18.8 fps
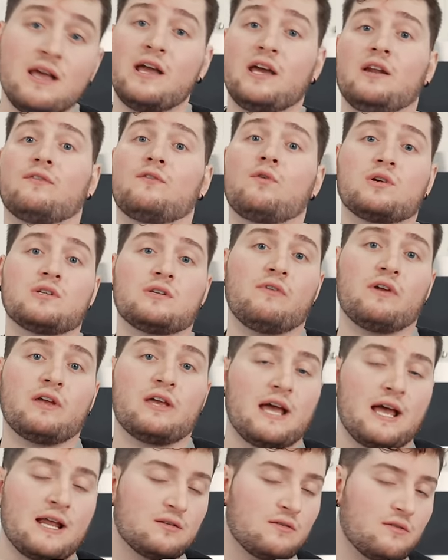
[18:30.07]
And of course, if you
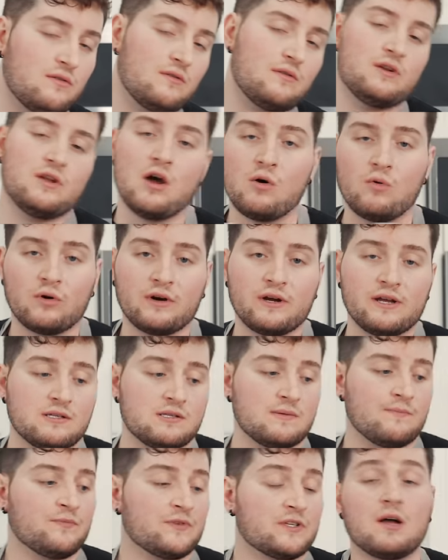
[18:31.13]
can't, no worries.
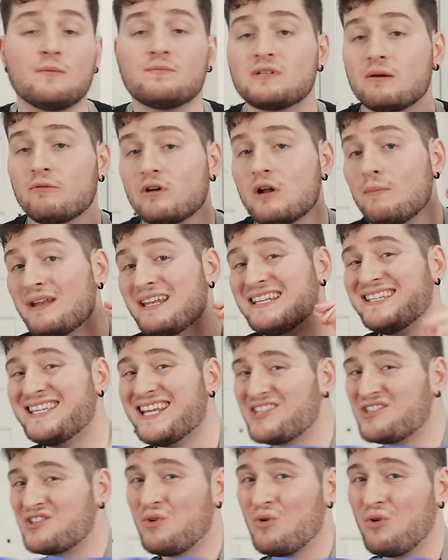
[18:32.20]
Come say what up in
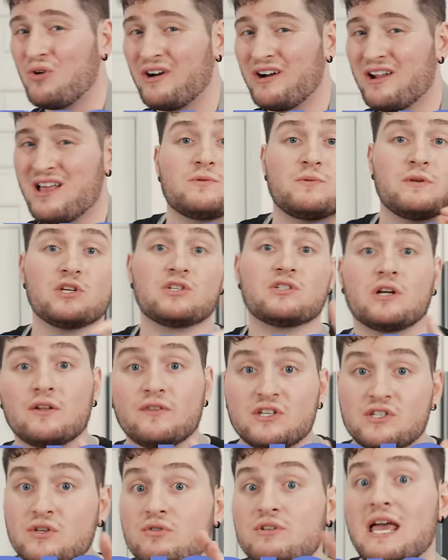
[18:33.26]
Discord. We just started
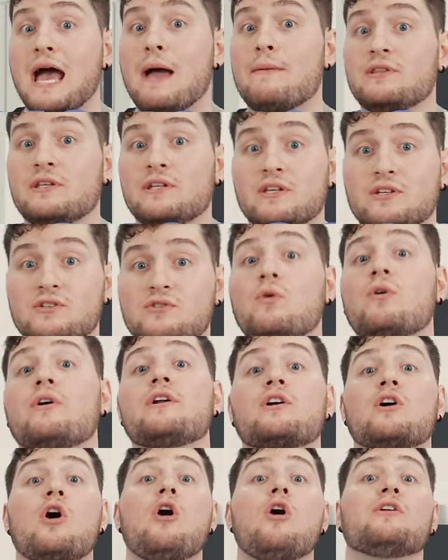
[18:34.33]
this new tab in the
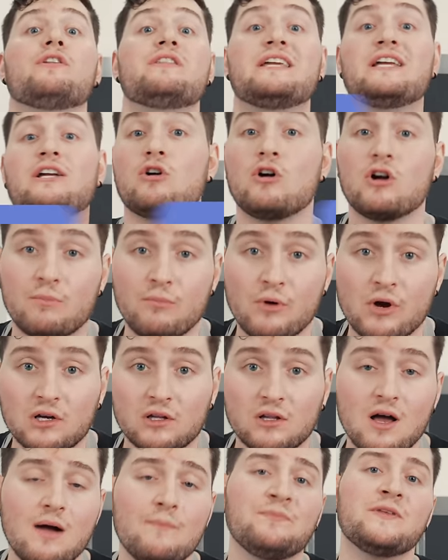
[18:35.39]
Discord called the Cookbook
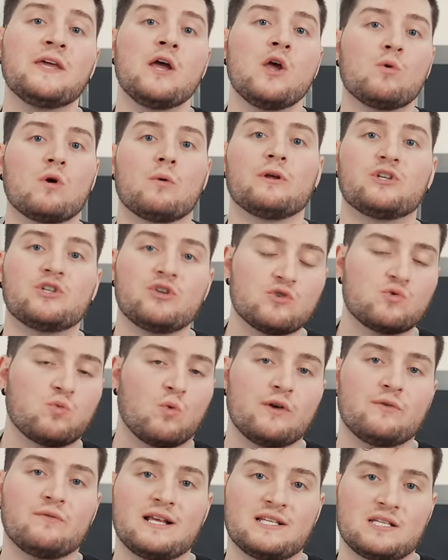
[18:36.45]
Club, where we choose
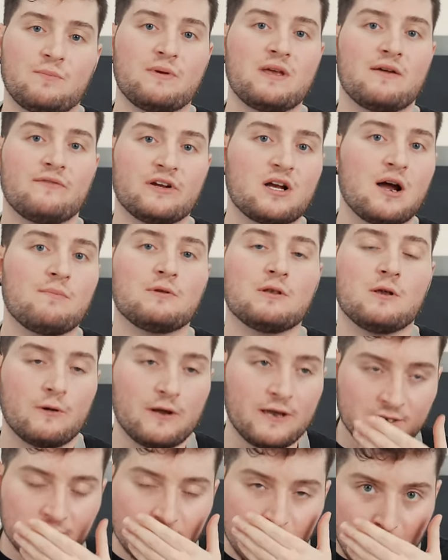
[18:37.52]
one recipe every couple of
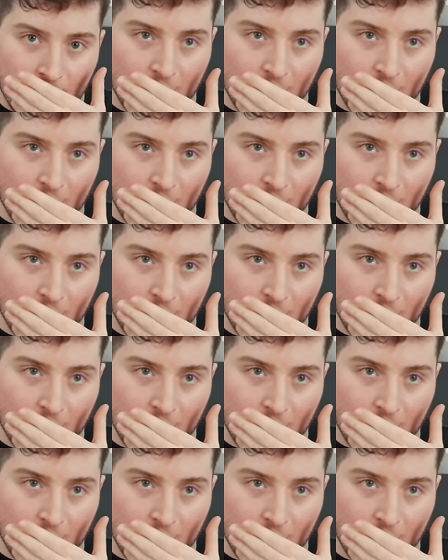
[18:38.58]
weeks.